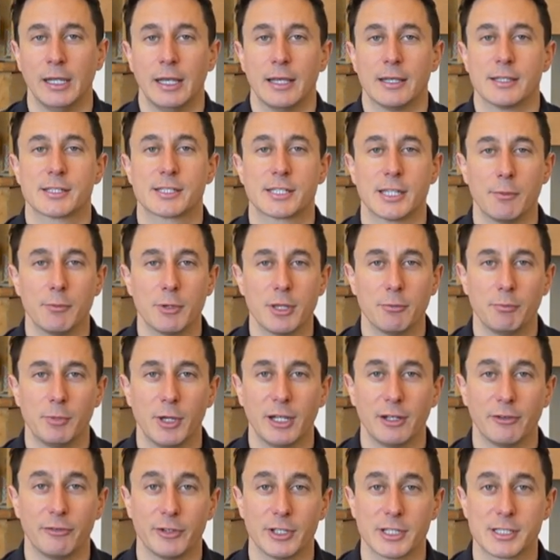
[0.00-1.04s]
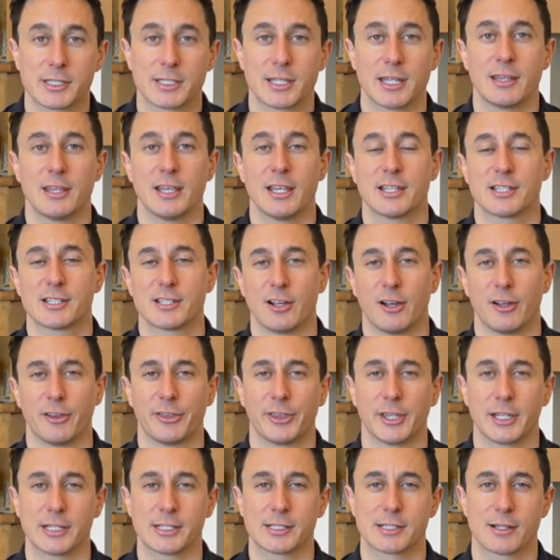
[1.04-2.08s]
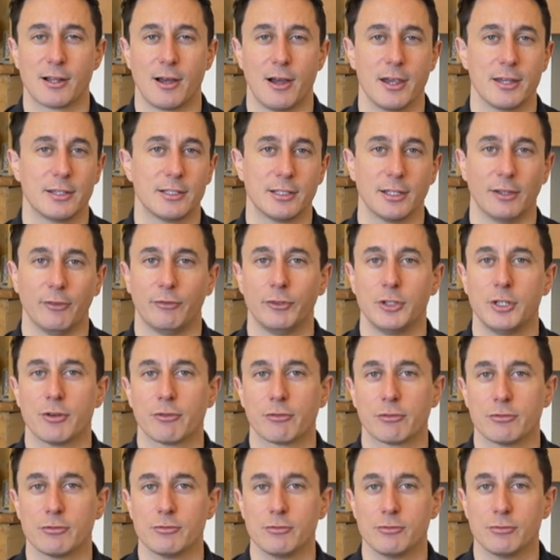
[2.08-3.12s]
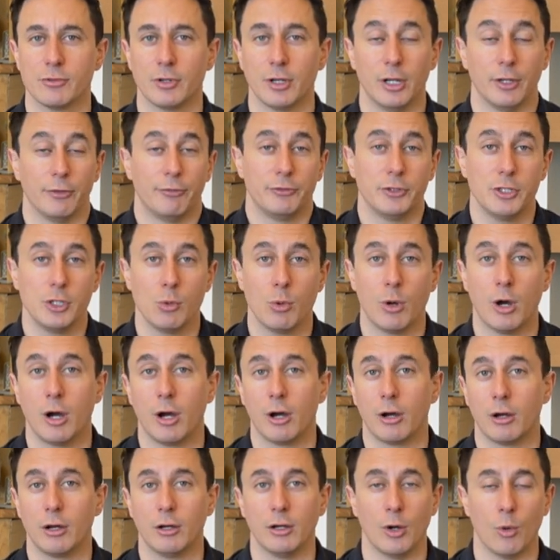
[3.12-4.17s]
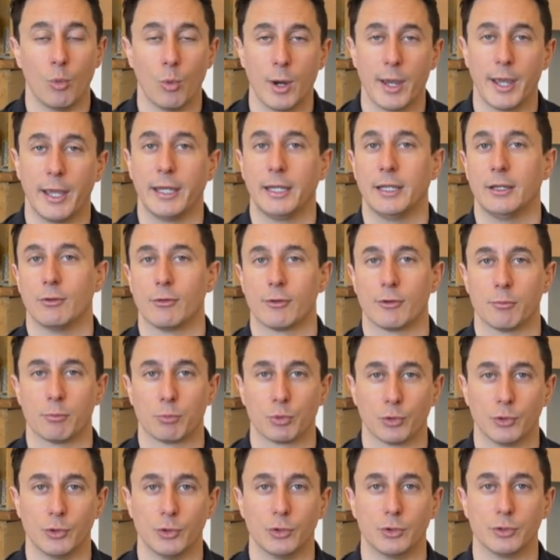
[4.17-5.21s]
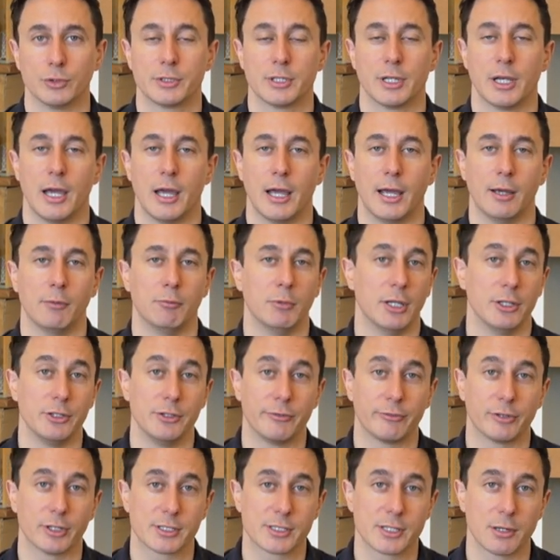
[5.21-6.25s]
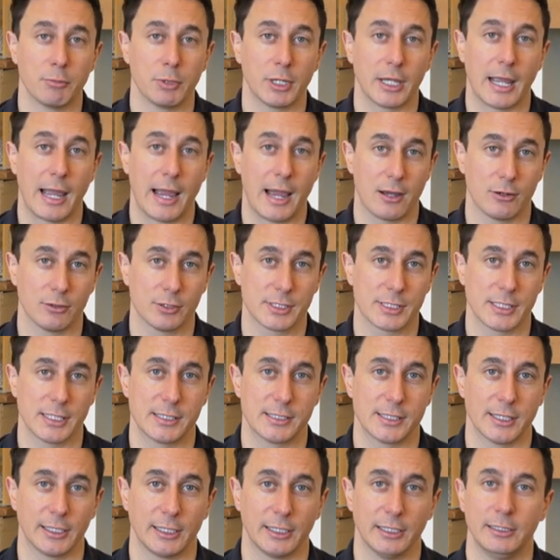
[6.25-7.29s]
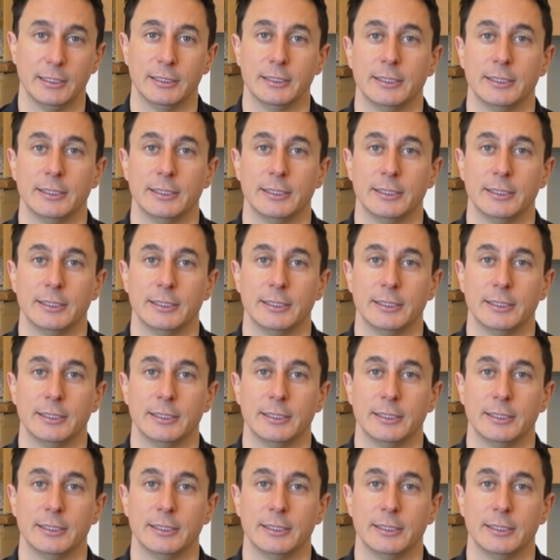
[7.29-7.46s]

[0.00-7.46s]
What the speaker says: Some of the benefits to this are things like if you are away or abroad and you've got somebody house sitting,